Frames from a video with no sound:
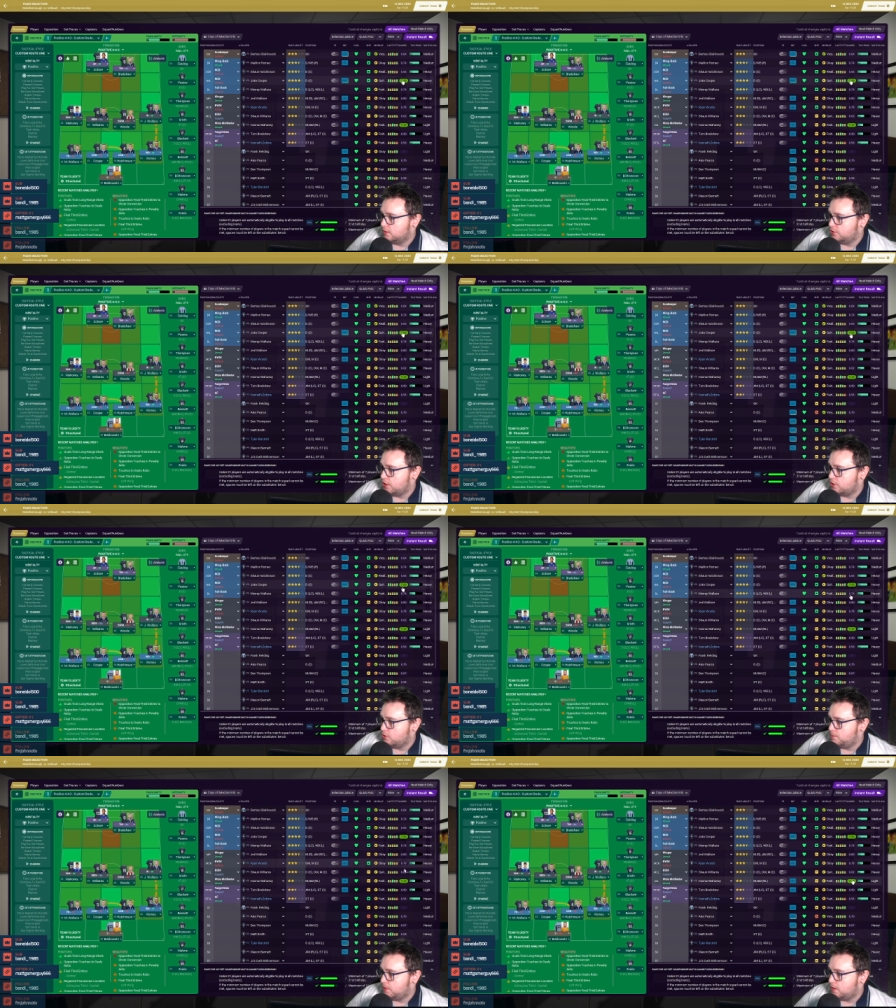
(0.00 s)
Jake
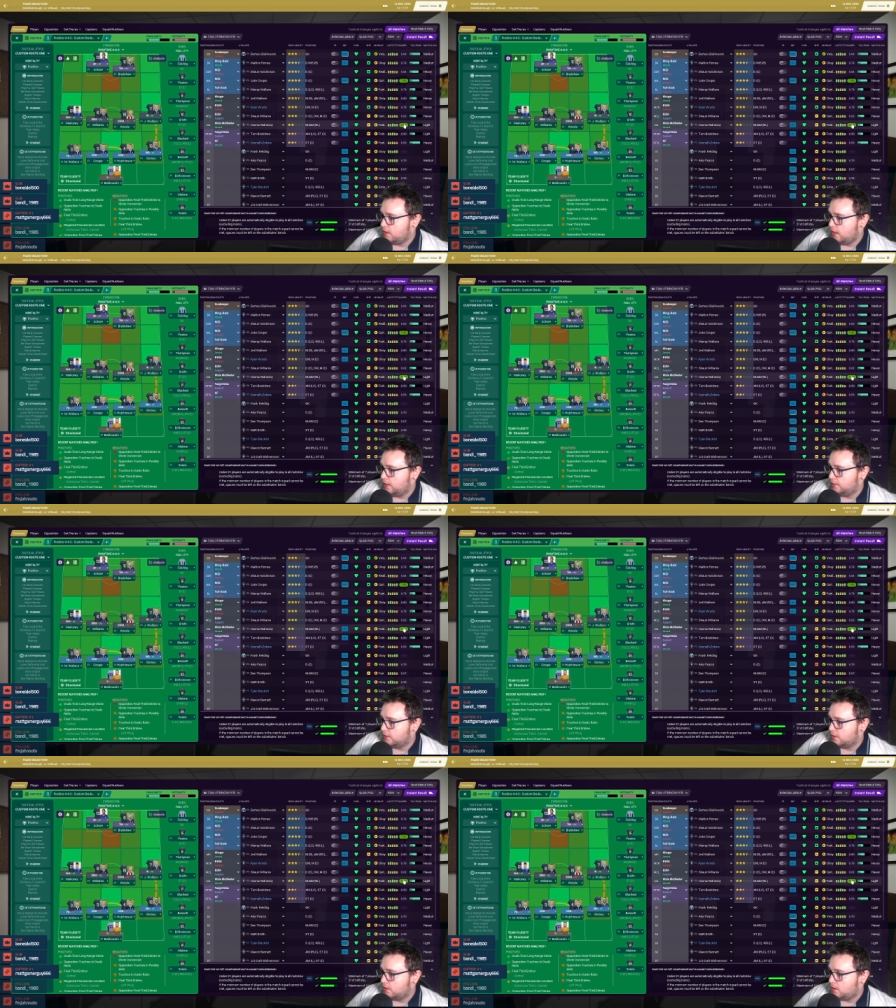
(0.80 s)
Cooper,
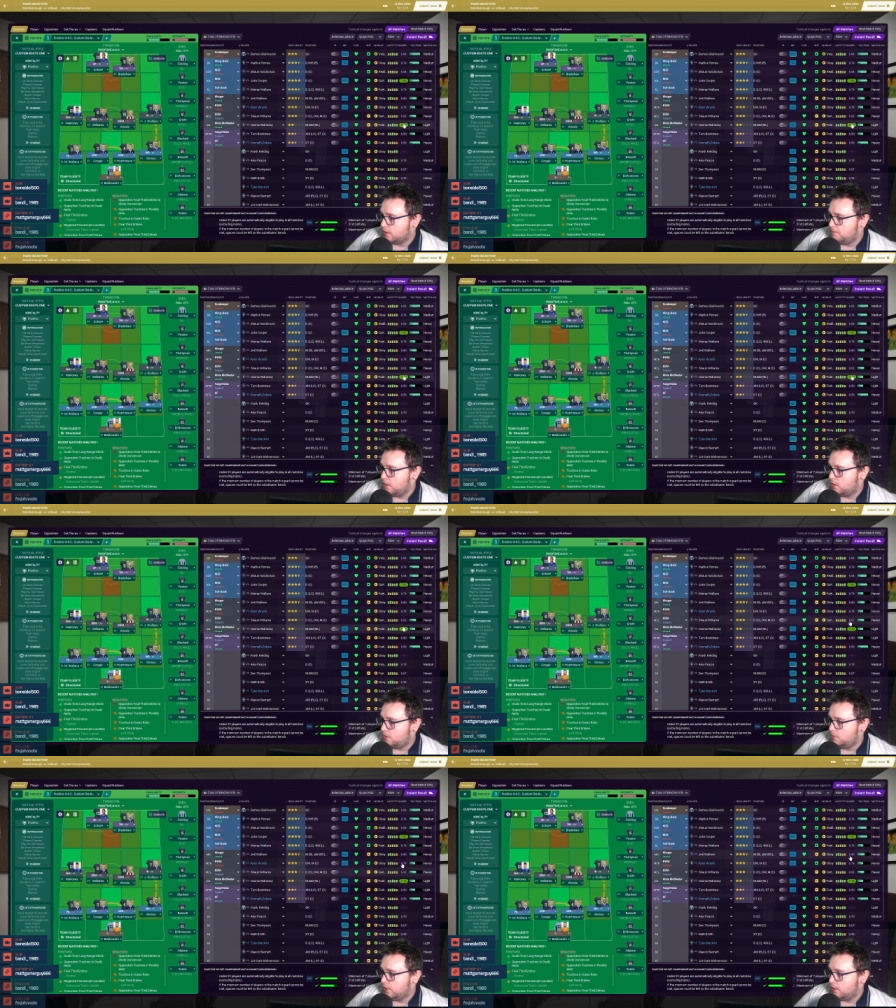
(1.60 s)
and Connor
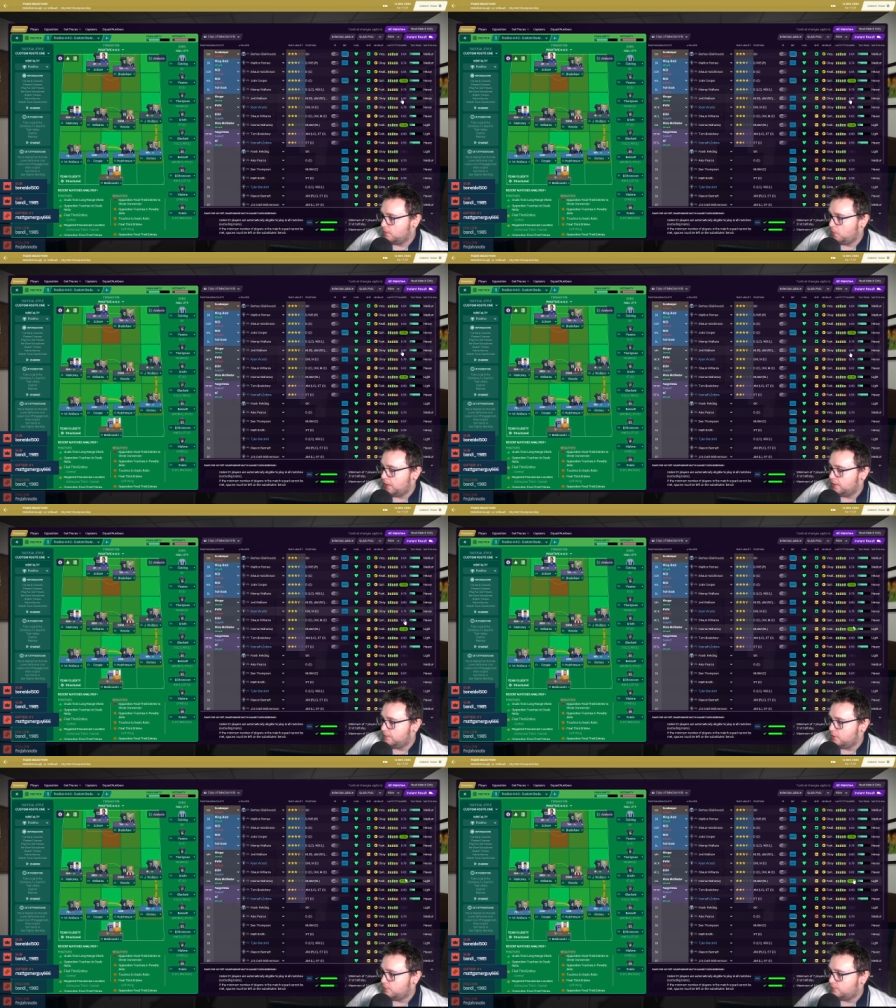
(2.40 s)
Mahoney are
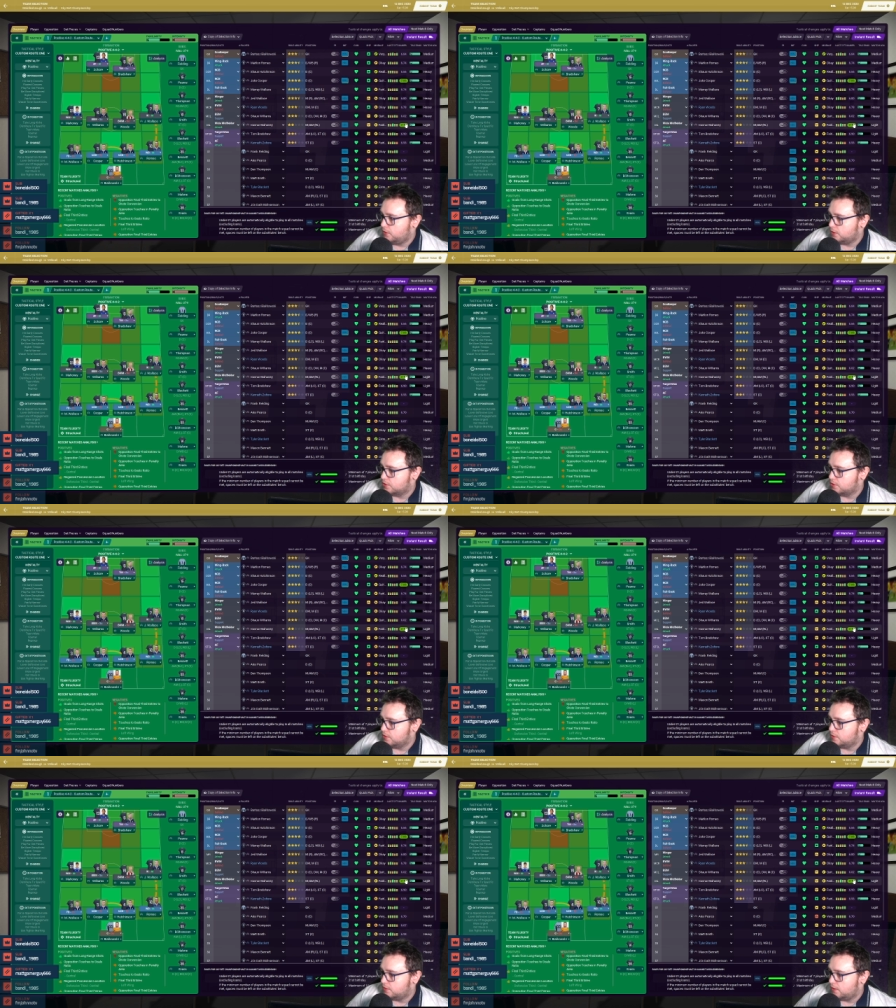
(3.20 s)
winning. No
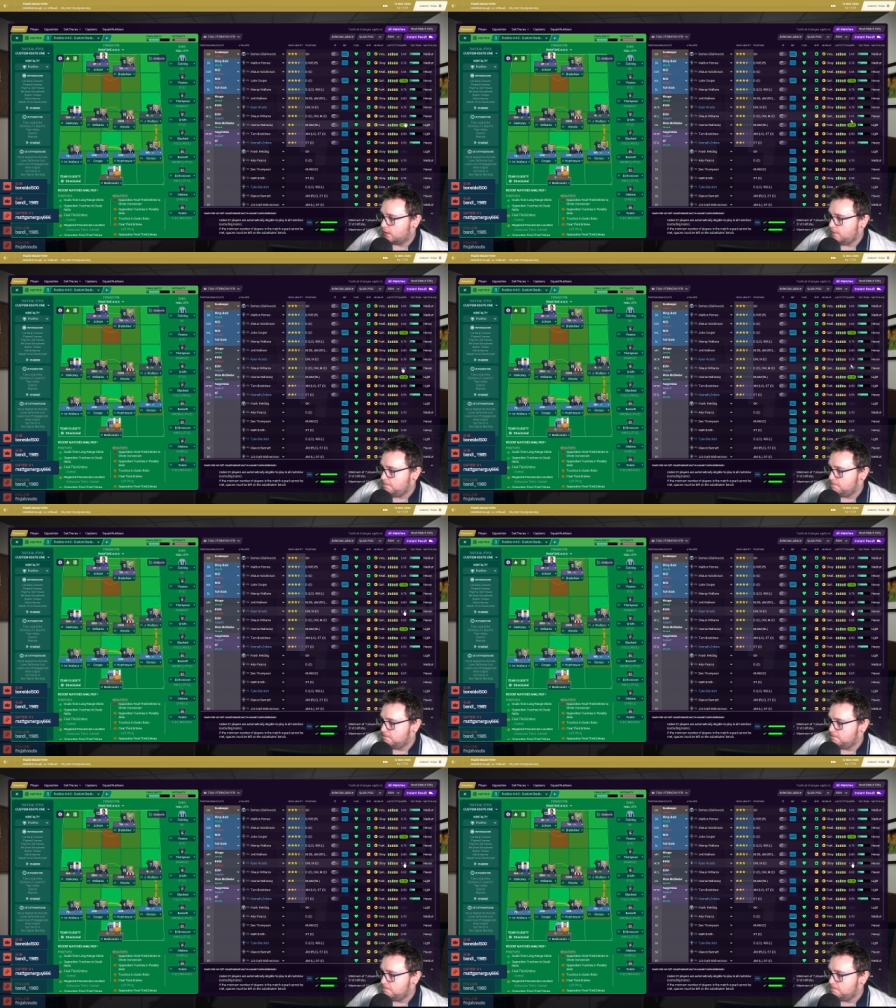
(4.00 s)
Ferguson today.